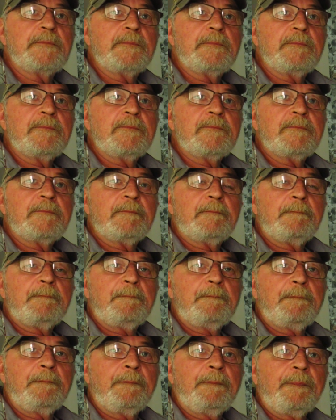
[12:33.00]

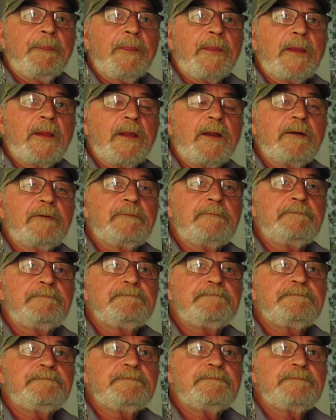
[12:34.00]
Now they're coming
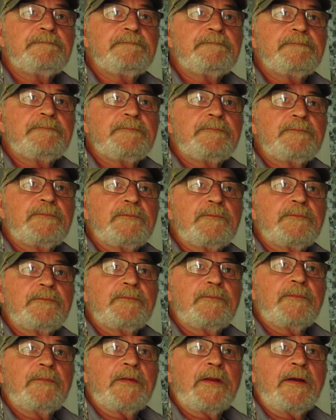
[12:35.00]
up with this
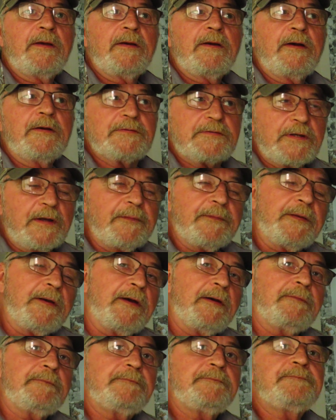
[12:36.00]
vaccine
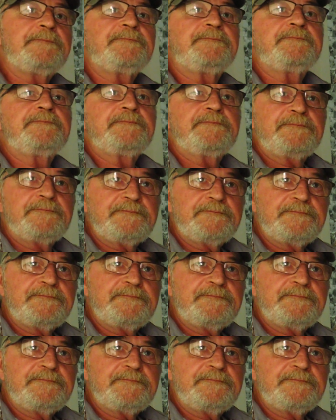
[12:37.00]
passport thing.